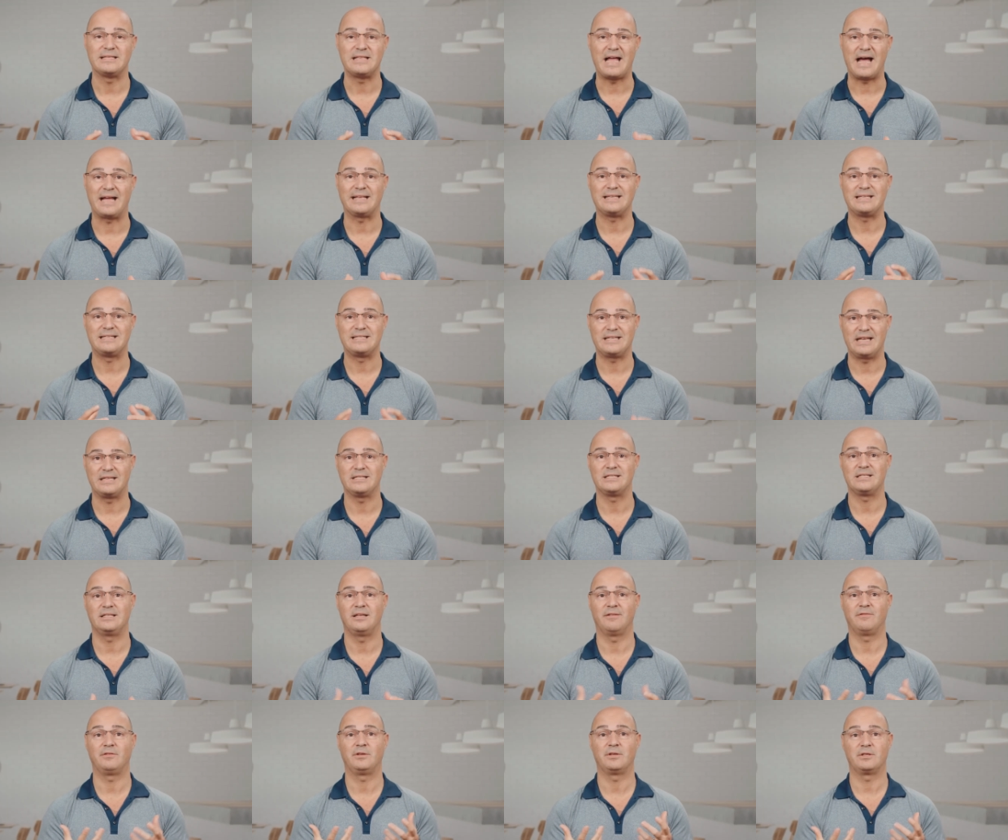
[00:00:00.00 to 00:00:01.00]
not
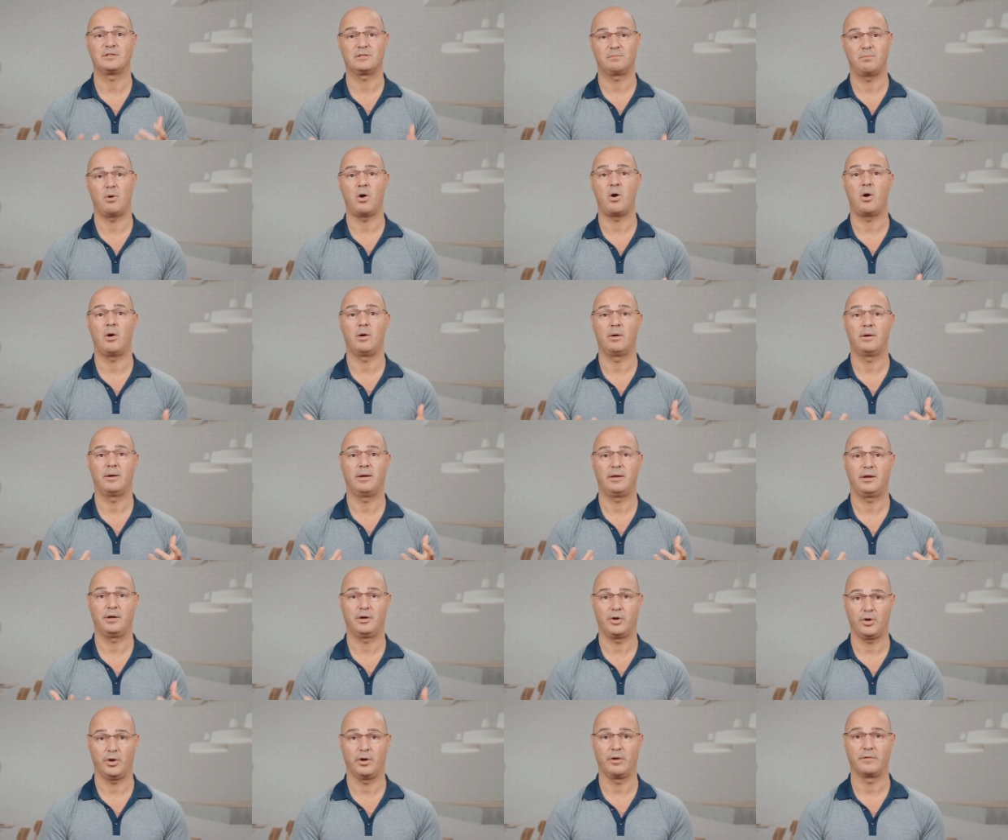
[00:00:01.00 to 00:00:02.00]
sensitive to small
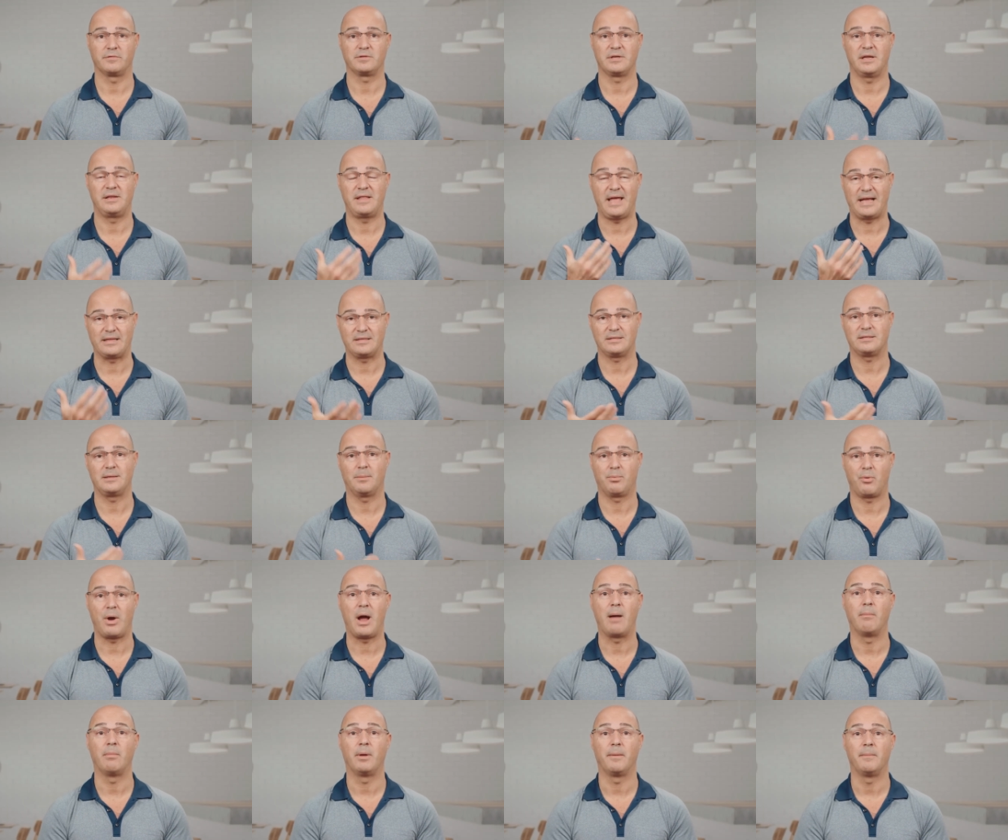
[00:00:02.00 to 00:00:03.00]
curves, and that's the
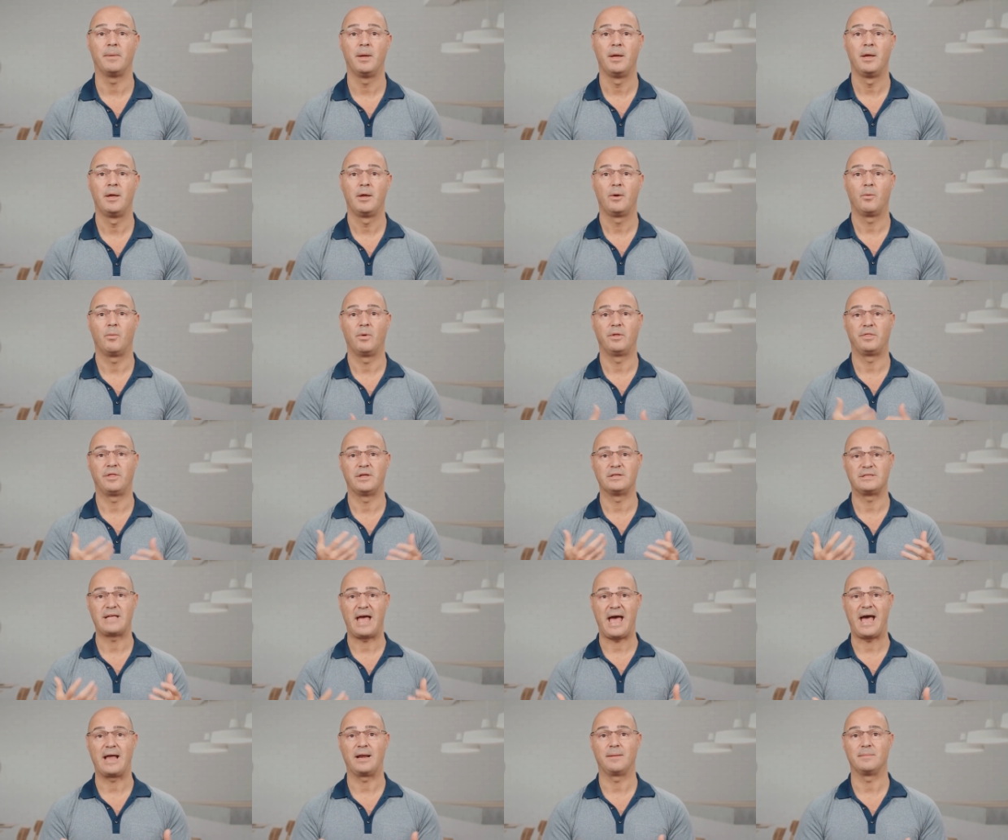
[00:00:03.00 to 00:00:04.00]
problem with this
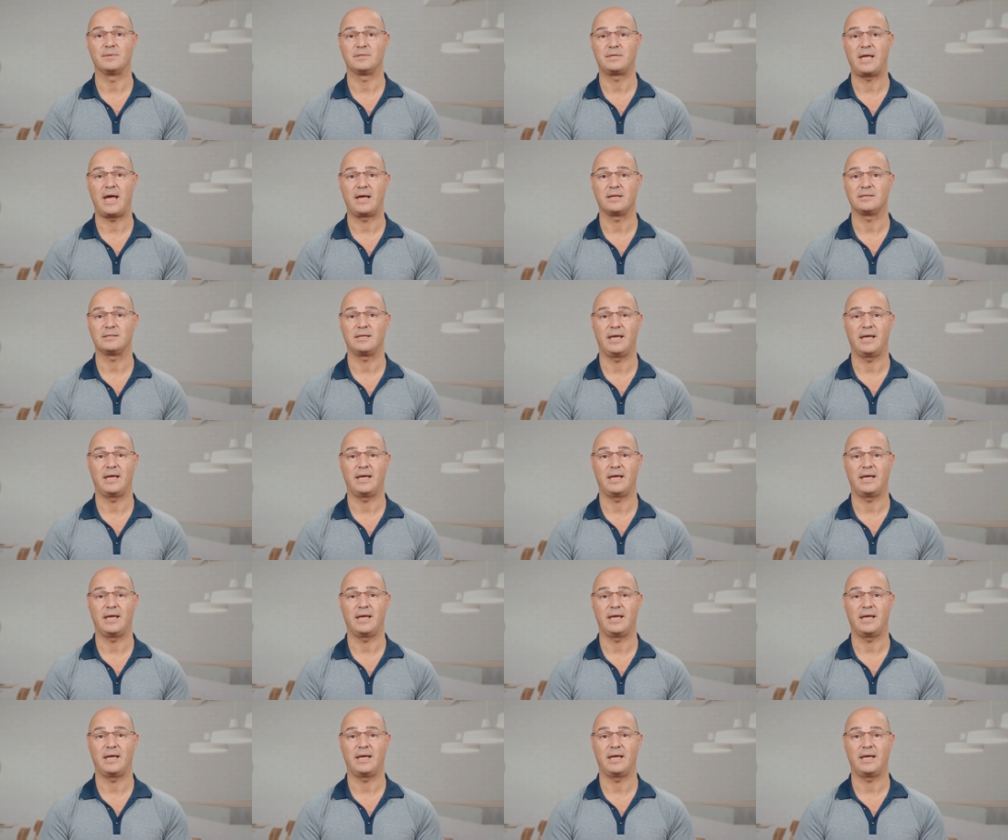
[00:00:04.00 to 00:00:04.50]
Adam's test.